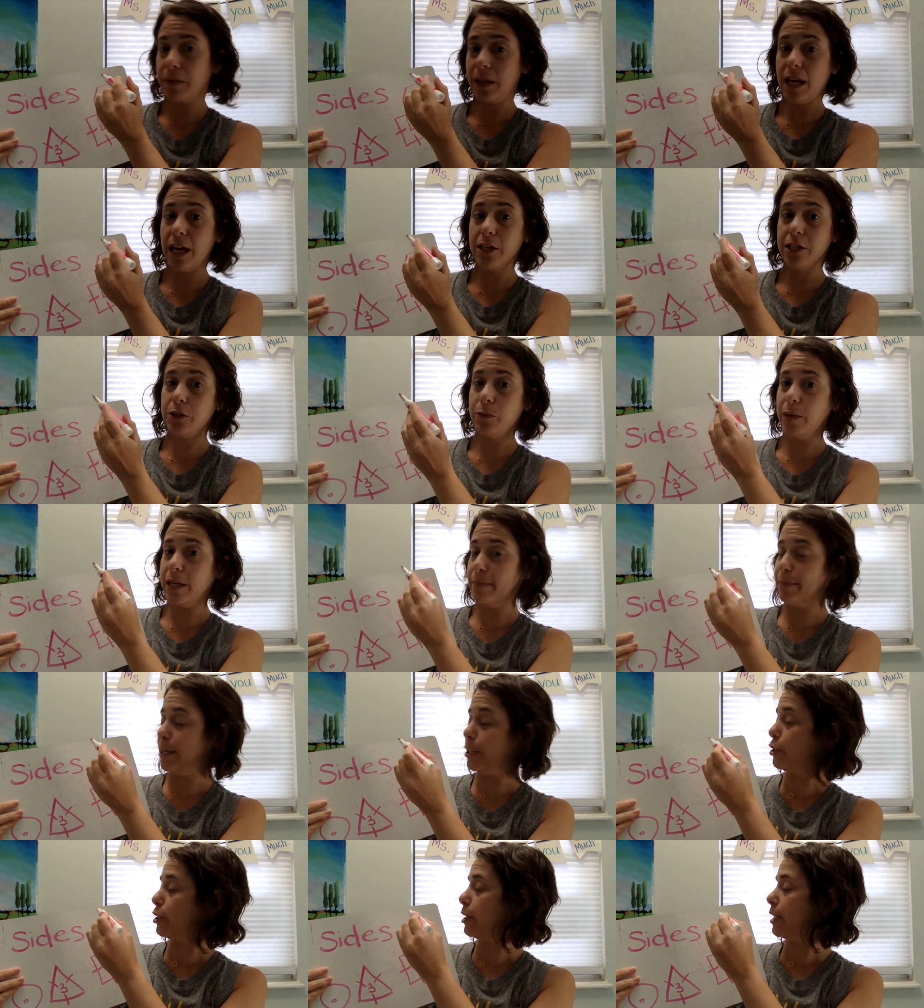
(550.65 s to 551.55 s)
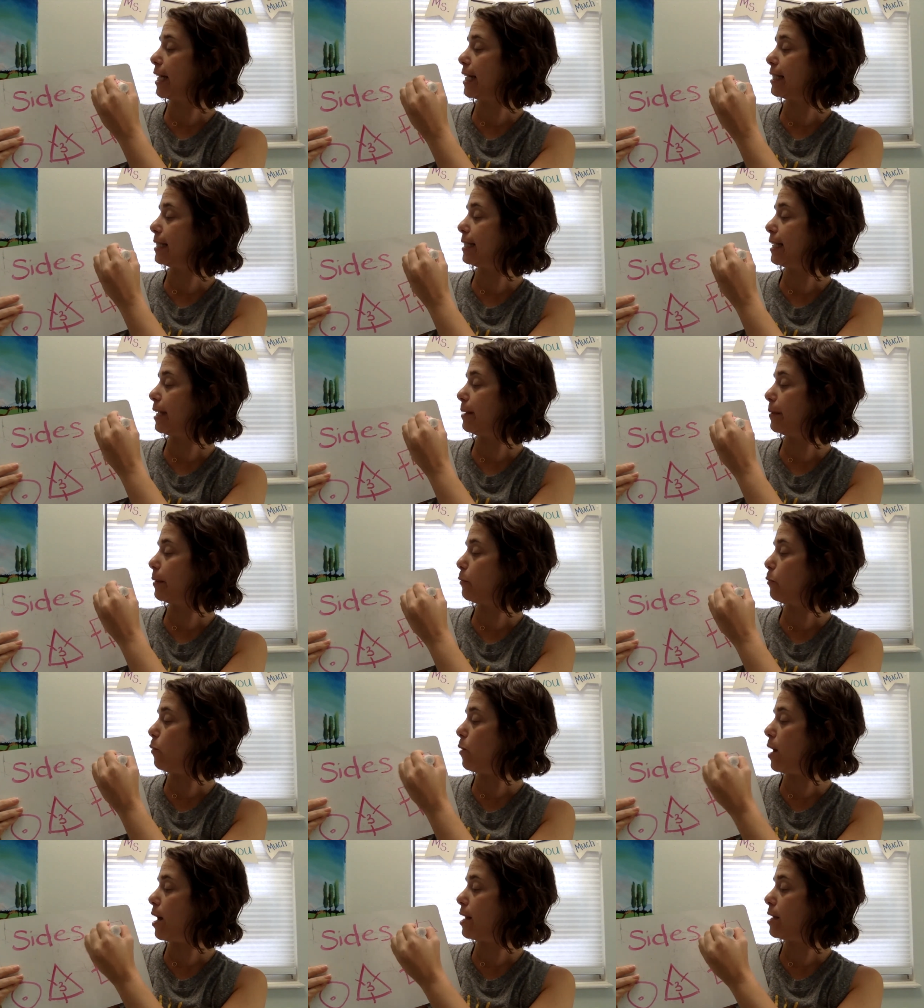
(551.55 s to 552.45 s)
I just want to make sure you guys see me.
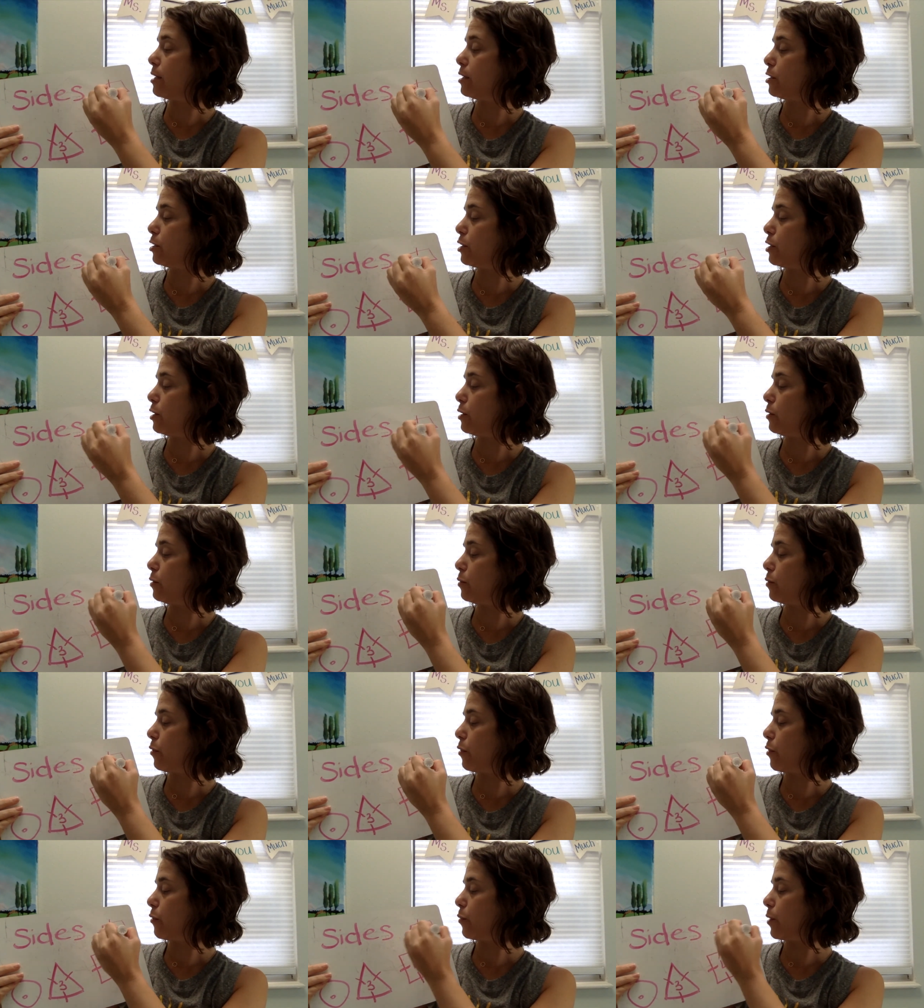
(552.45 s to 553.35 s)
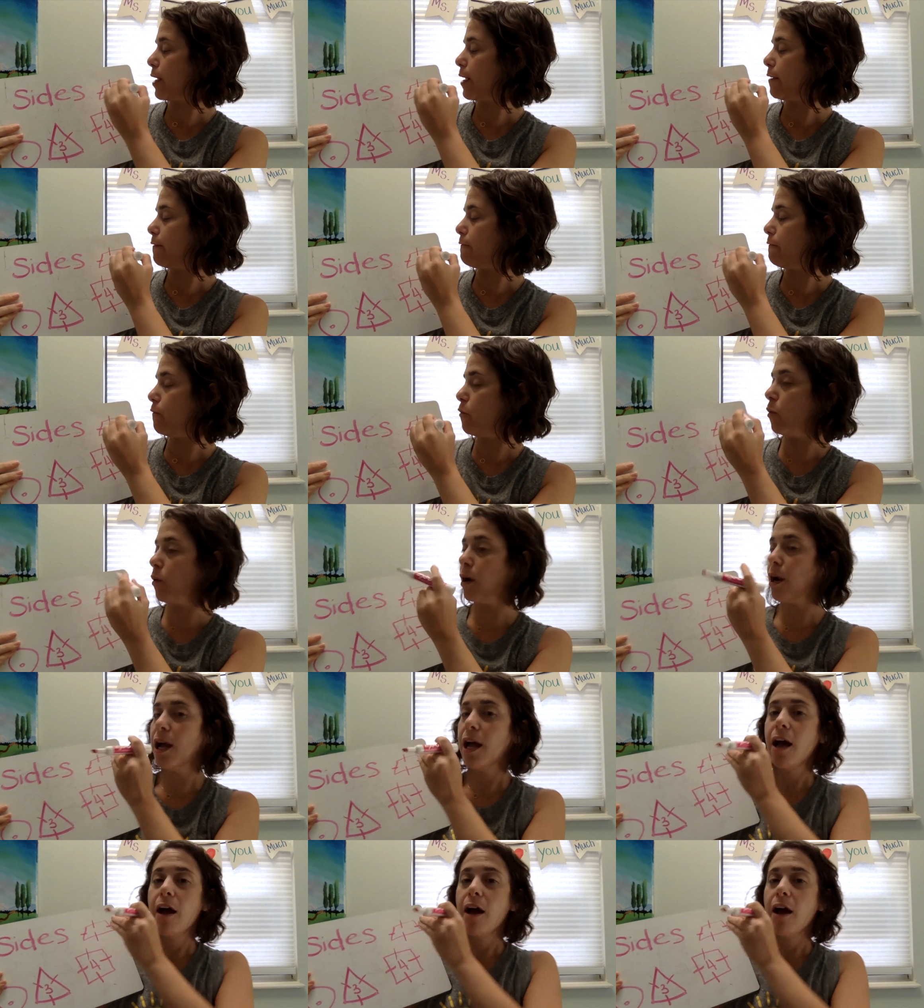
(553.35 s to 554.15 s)
1, 2, 3, 4.